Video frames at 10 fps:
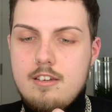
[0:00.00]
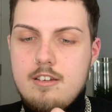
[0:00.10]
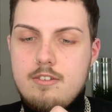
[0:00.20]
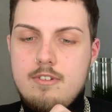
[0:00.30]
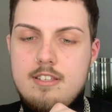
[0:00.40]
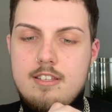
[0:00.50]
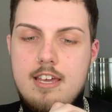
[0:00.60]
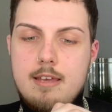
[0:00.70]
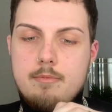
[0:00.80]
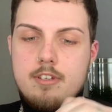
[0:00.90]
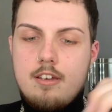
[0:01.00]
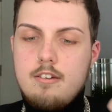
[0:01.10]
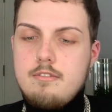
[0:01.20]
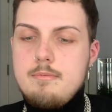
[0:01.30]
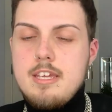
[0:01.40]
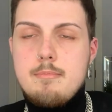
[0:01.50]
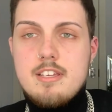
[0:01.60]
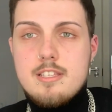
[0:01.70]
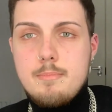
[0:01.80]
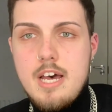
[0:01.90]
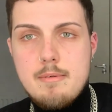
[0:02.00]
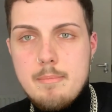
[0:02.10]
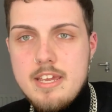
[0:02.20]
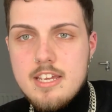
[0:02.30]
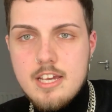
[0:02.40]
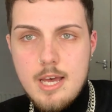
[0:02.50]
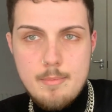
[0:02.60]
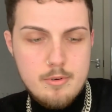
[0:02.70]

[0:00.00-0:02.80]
all these tabs, girl, making me expire my makeup.